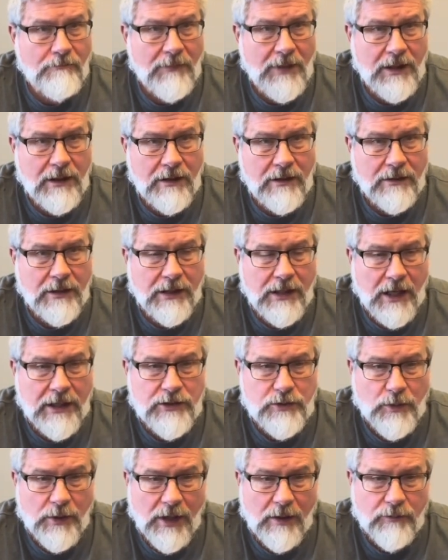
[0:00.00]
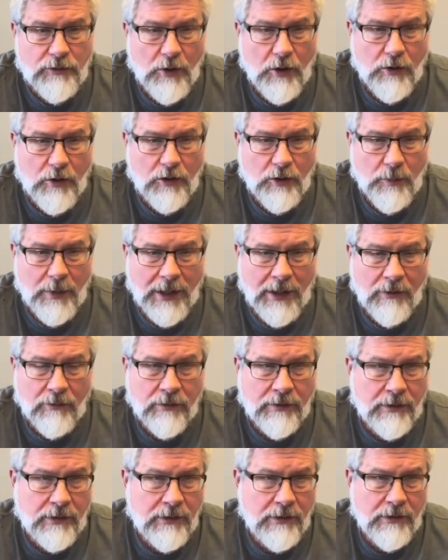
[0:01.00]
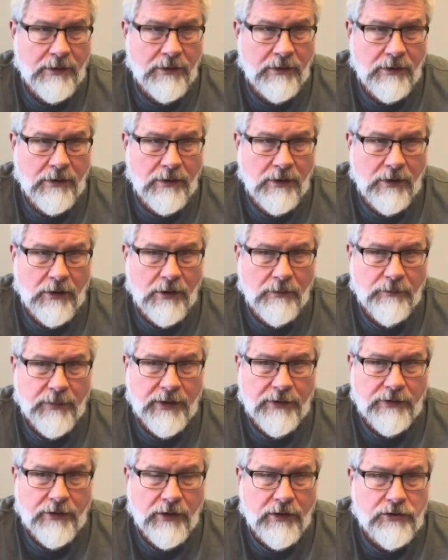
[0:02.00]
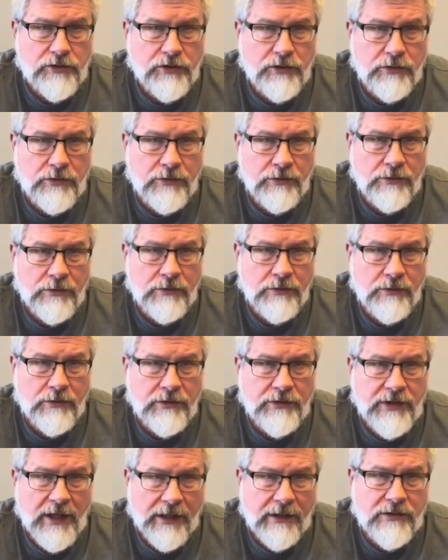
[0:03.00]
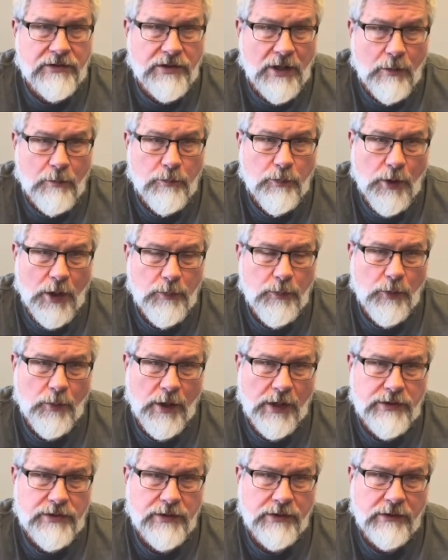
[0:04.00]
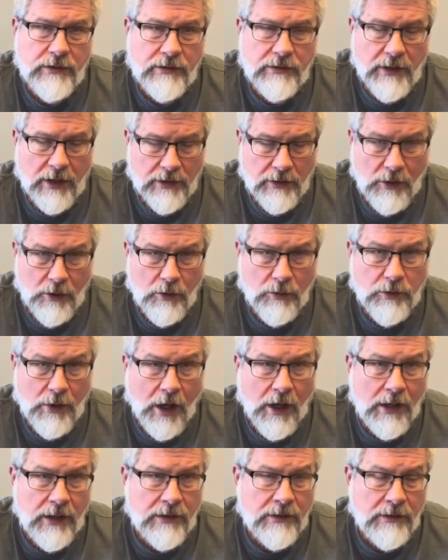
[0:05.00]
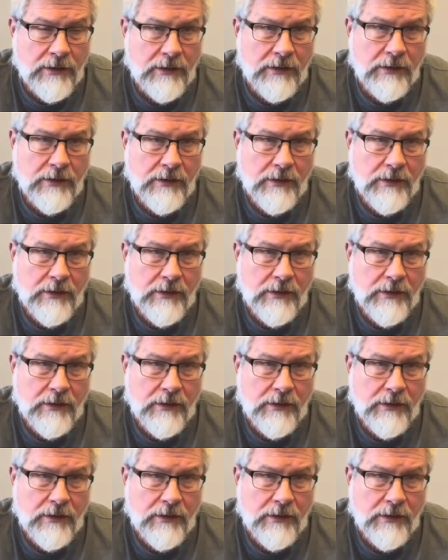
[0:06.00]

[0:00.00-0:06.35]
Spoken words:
In the case what I'm talking about, it does take some preparation, not a whole lot.